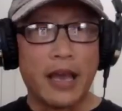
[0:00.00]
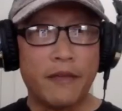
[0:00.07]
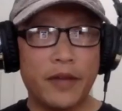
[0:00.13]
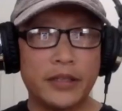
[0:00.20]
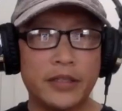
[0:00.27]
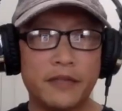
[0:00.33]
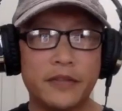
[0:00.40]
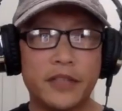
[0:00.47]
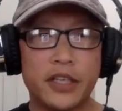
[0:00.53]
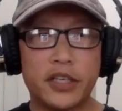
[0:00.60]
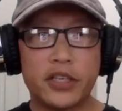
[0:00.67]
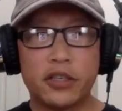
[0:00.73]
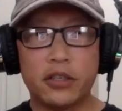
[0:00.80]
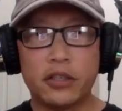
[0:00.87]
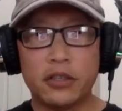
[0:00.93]
advent of
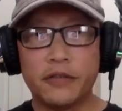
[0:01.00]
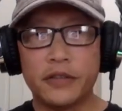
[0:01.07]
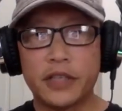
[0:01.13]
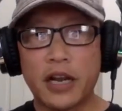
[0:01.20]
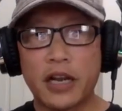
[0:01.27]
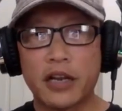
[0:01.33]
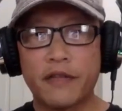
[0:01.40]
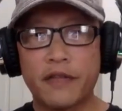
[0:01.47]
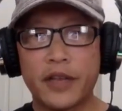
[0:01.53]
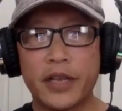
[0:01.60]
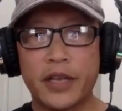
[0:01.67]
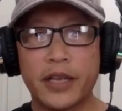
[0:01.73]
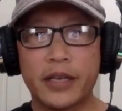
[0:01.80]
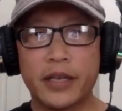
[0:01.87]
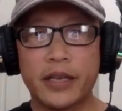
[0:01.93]
digital
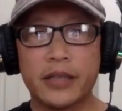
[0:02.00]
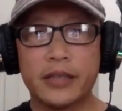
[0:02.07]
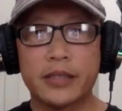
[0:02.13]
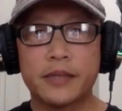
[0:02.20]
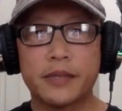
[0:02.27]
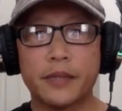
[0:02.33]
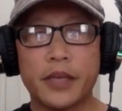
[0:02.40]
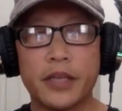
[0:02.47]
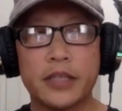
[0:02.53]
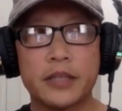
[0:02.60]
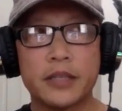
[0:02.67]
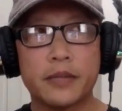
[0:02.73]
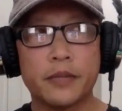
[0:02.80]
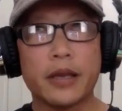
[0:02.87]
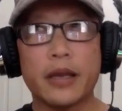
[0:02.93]
photography it's
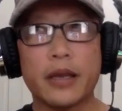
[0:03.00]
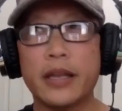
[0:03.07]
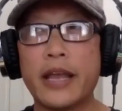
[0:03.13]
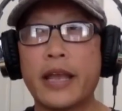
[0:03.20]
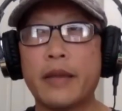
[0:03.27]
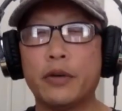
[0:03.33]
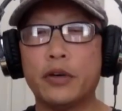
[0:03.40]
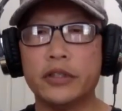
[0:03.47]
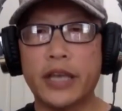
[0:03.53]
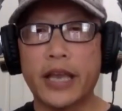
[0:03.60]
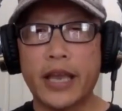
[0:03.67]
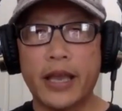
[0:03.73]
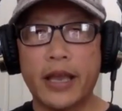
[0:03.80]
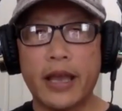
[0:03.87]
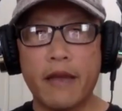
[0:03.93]
it's enabled
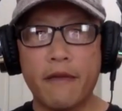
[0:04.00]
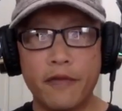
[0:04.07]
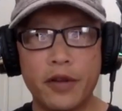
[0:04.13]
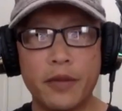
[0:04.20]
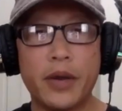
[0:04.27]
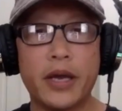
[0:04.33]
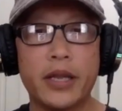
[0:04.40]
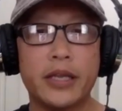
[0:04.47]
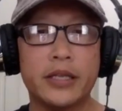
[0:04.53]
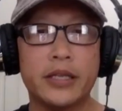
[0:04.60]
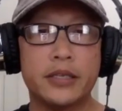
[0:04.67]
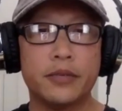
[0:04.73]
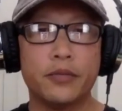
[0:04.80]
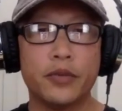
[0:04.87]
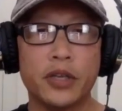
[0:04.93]
everybody
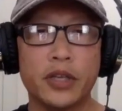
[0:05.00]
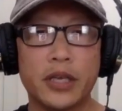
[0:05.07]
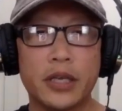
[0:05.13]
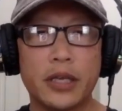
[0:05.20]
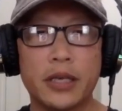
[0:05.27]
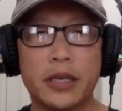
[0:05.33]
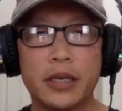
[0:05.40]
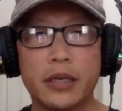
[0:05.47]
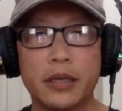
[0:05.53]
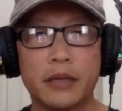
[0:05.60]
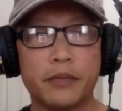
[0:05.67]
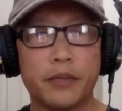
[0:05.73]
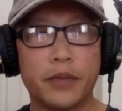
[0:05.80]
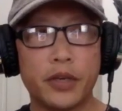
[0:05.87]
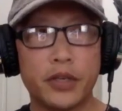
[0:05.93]
to really
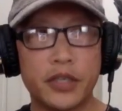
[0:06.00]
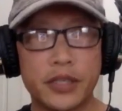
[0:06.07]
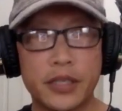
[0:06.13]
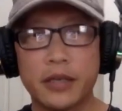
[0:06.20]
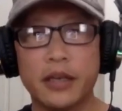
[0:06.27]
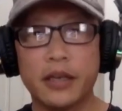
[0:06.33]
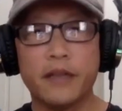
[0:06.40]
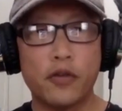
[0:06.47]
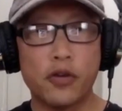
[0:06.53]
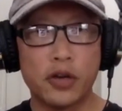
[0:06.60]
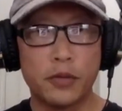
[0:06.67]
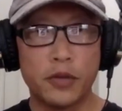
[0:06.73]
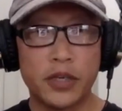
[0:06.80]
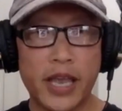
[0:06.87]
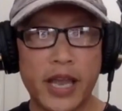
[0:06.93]
purchase an
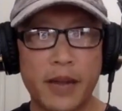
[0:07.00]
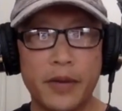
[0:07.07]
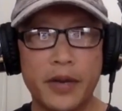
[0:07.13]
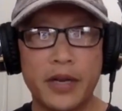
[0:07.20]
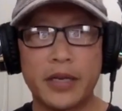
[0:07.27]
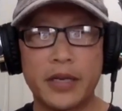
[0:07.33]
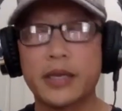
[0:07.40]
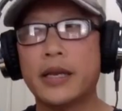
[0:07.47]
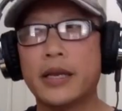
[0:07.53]
affordable camera